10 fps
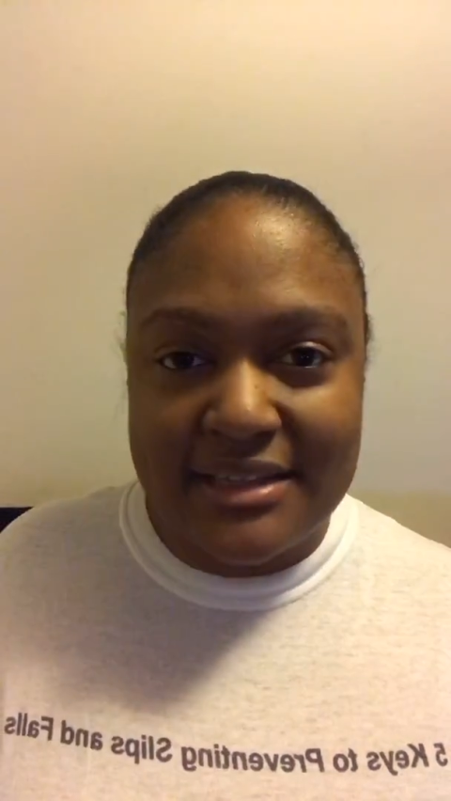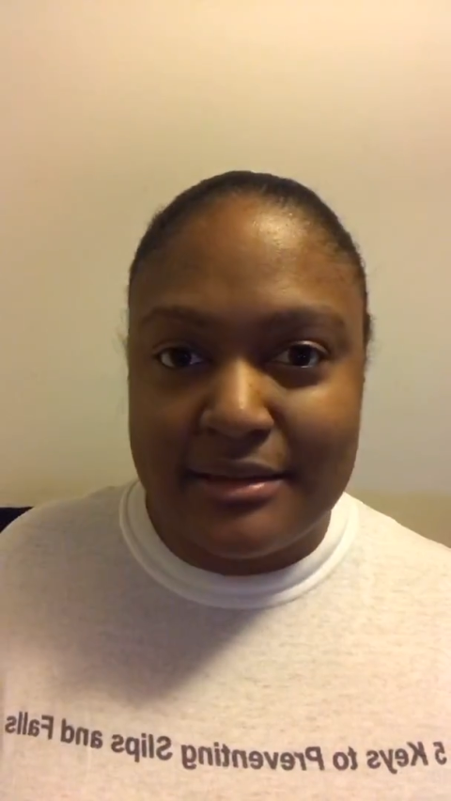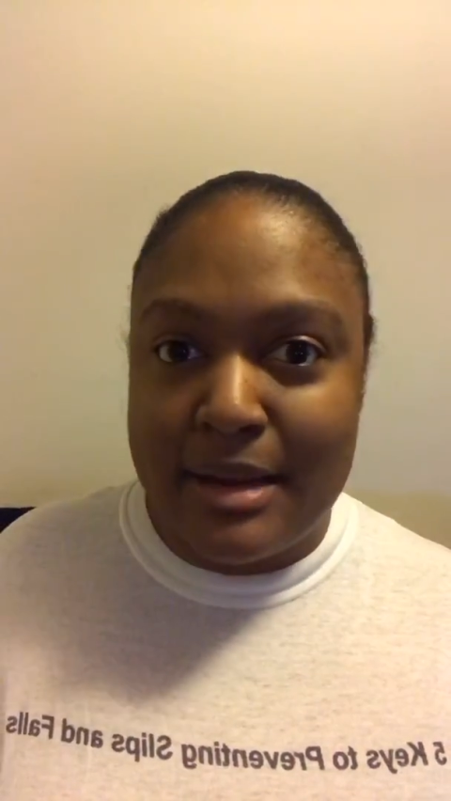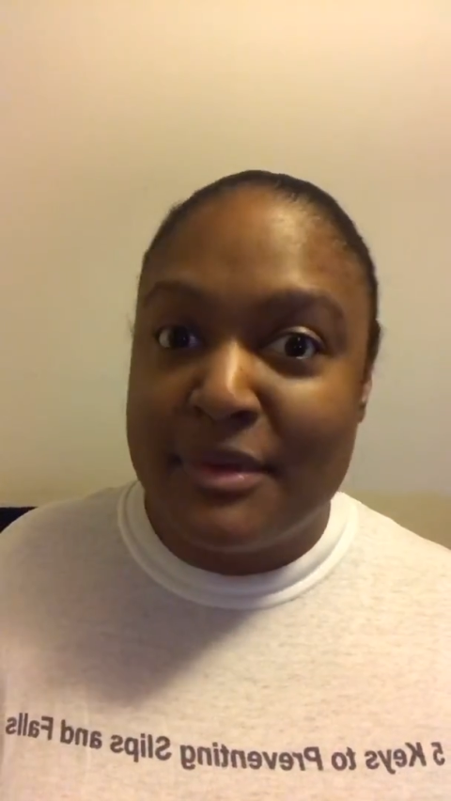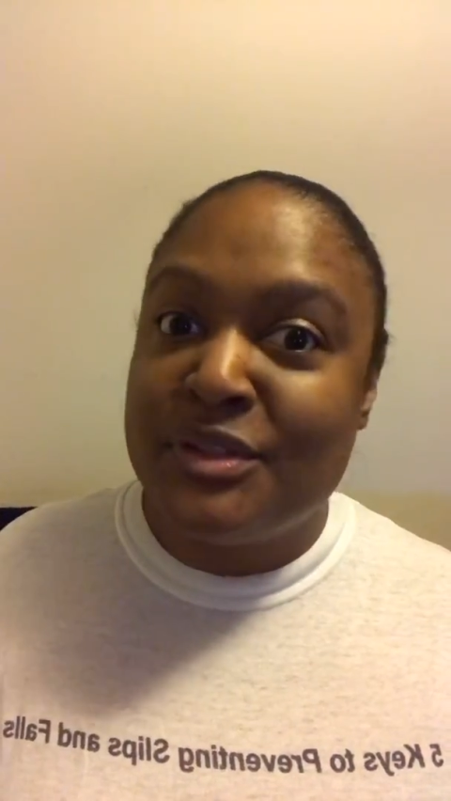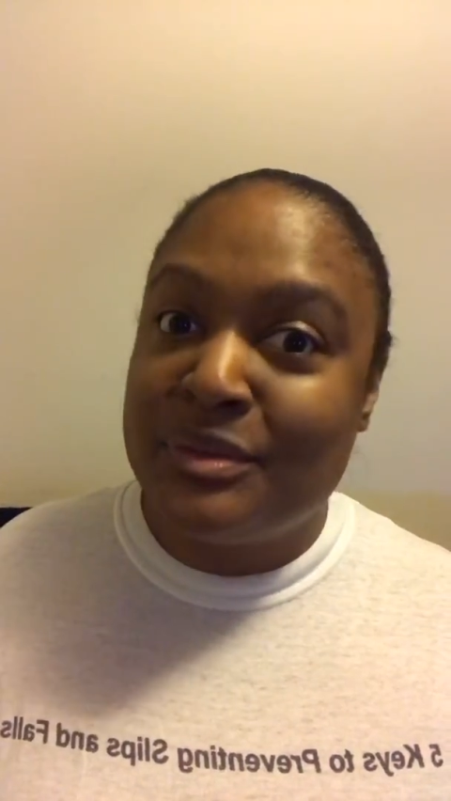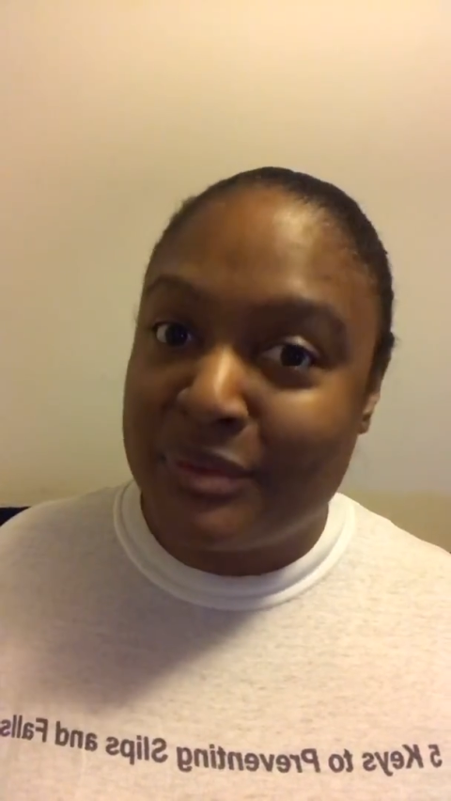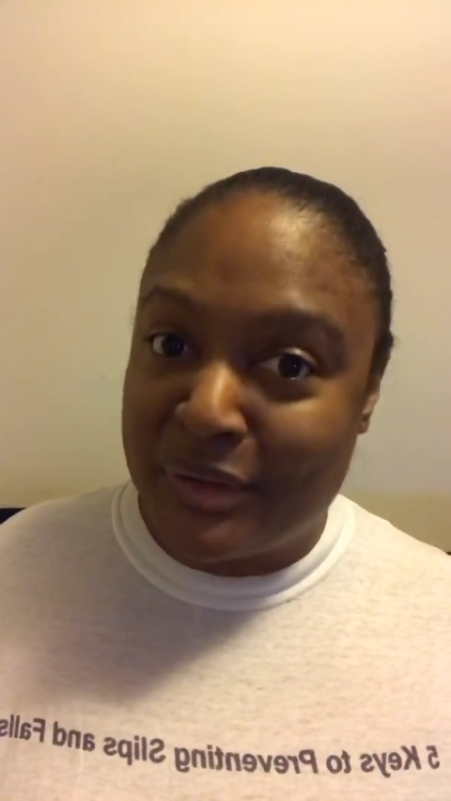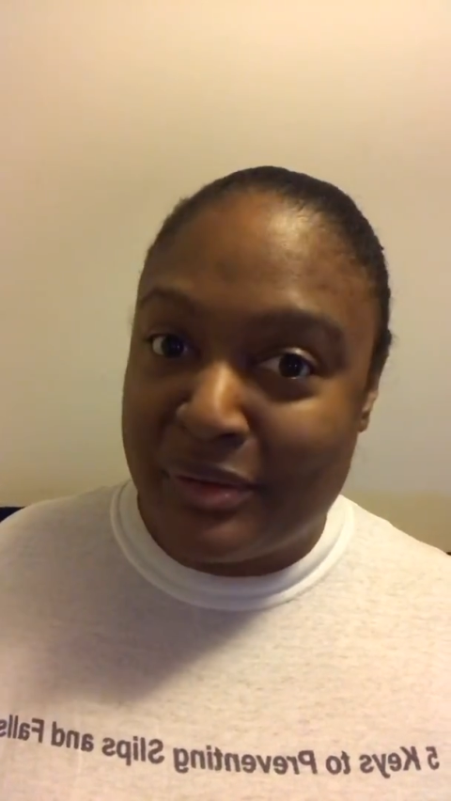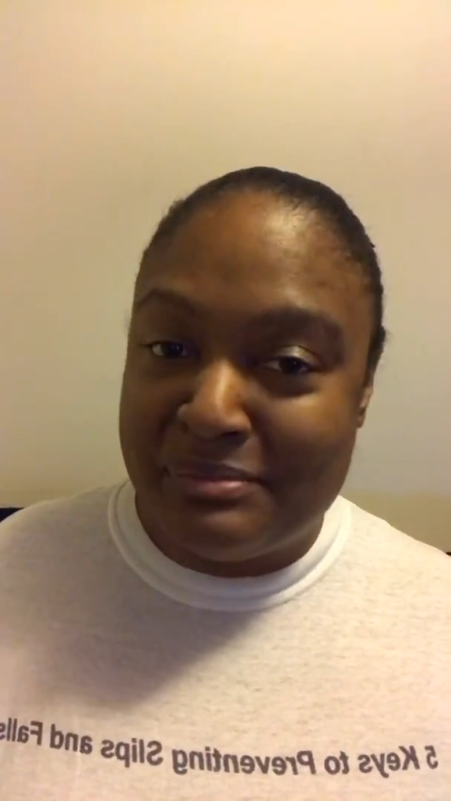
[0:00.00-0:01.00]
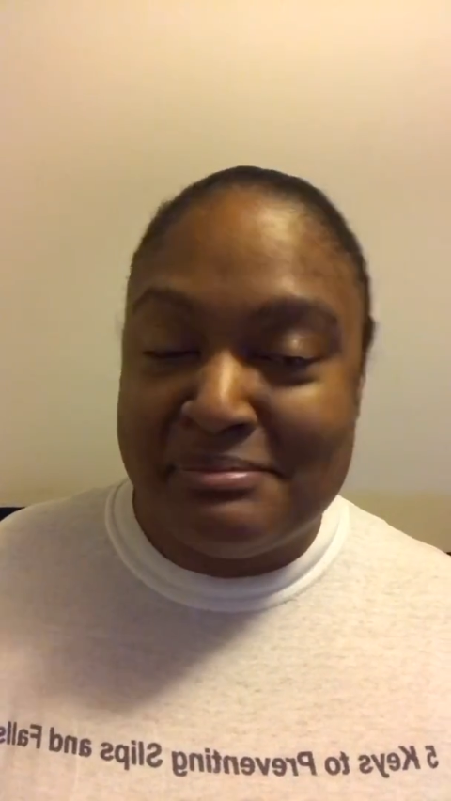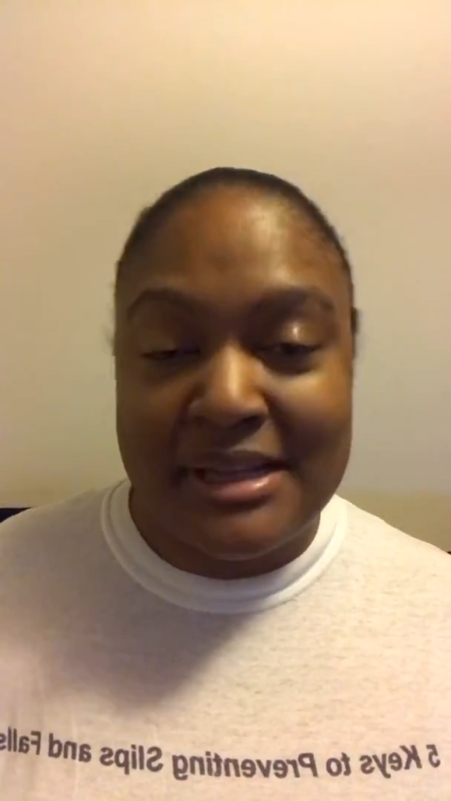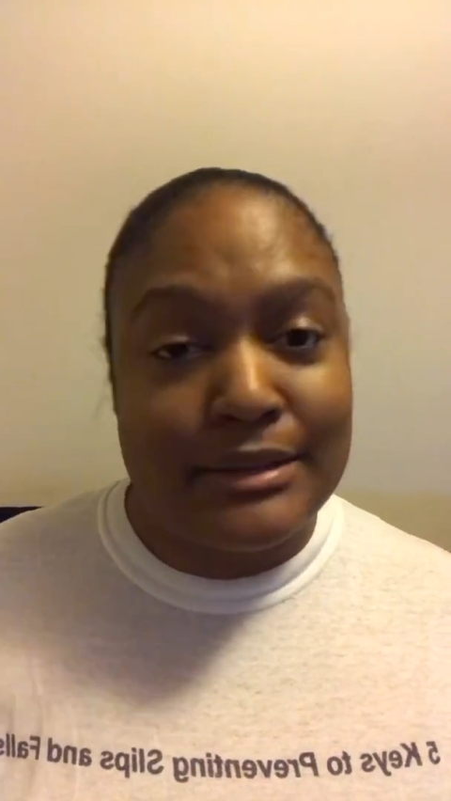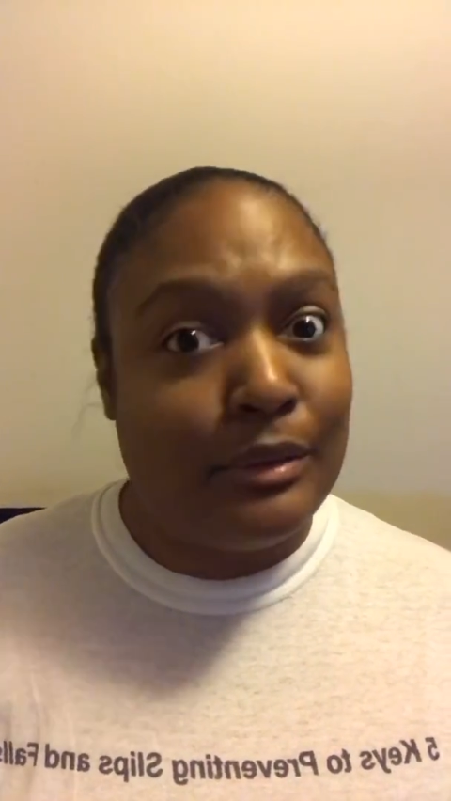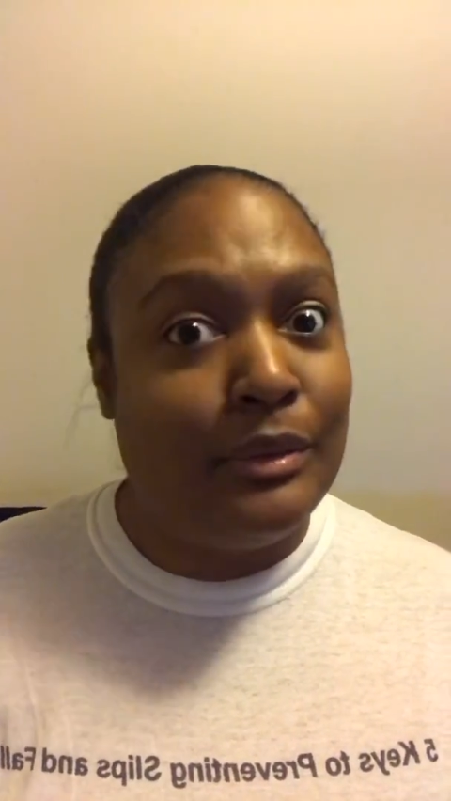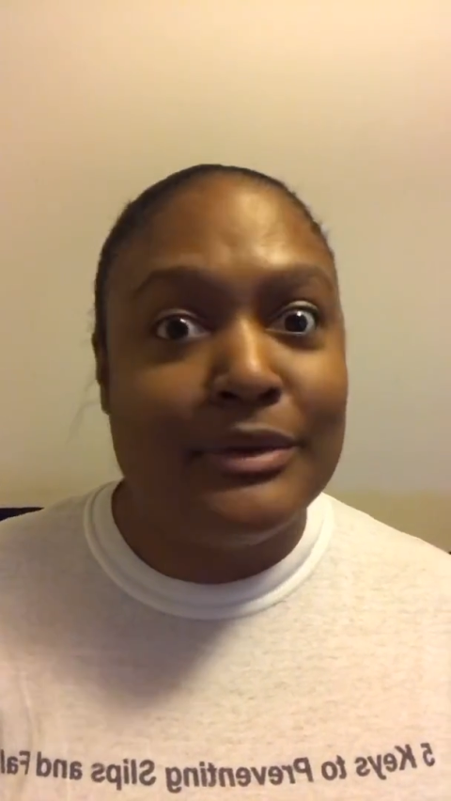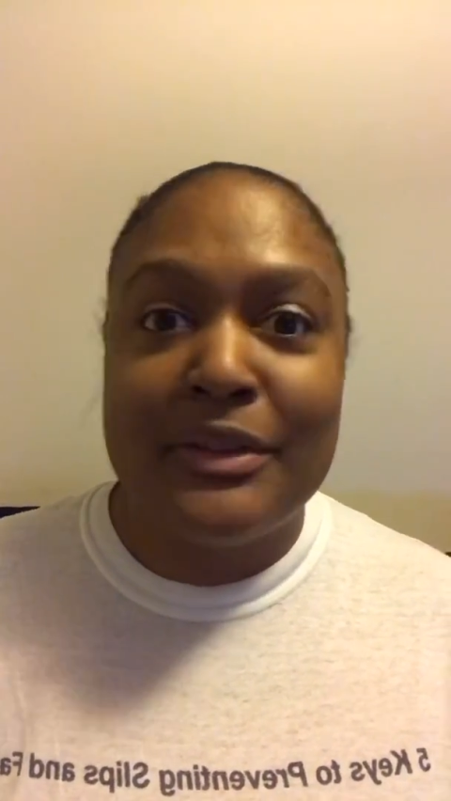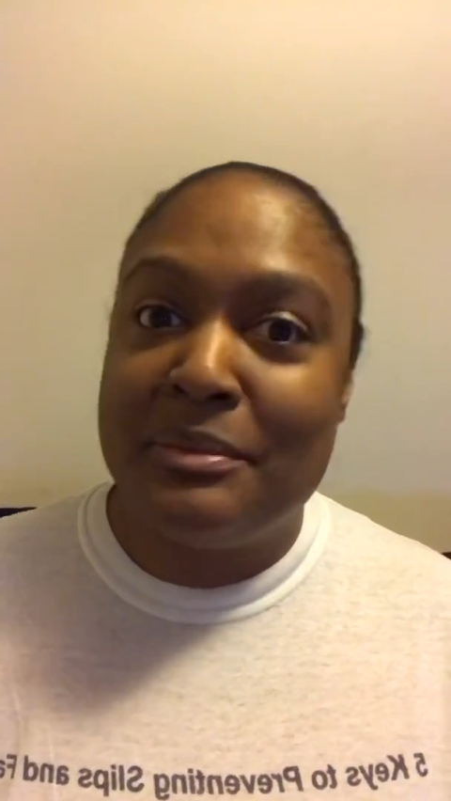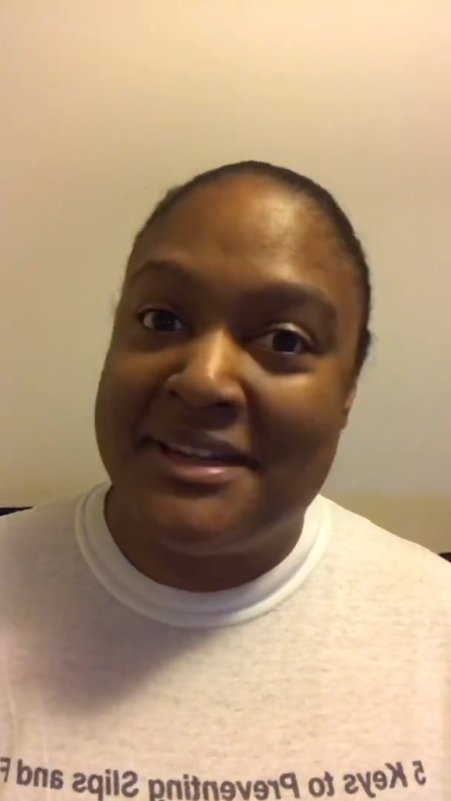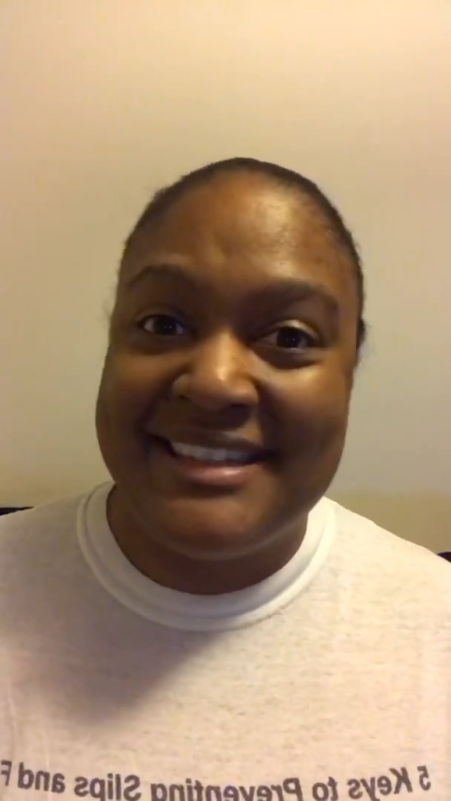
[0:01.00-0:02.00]
So not my student loan. That's a whole
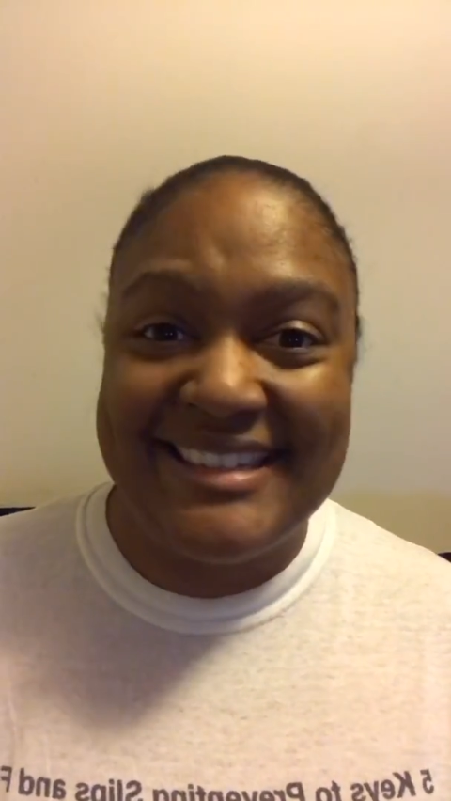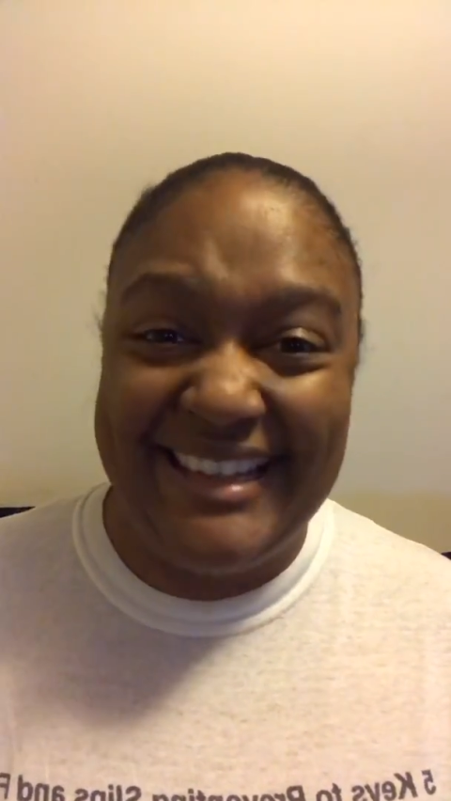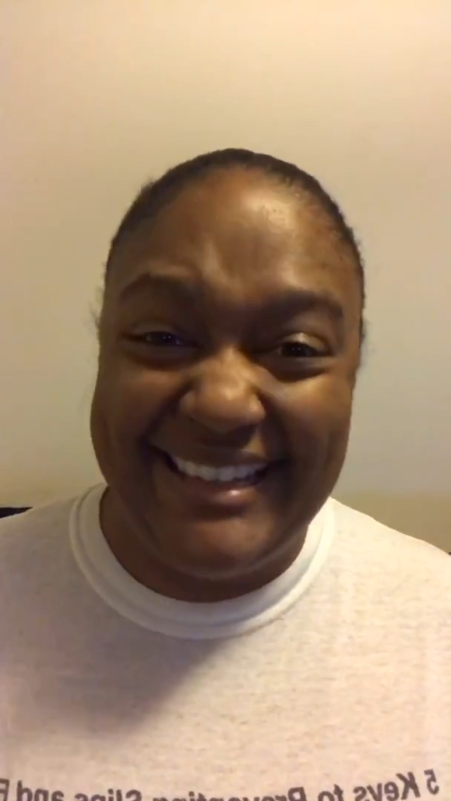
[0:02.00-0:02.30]
nother beast.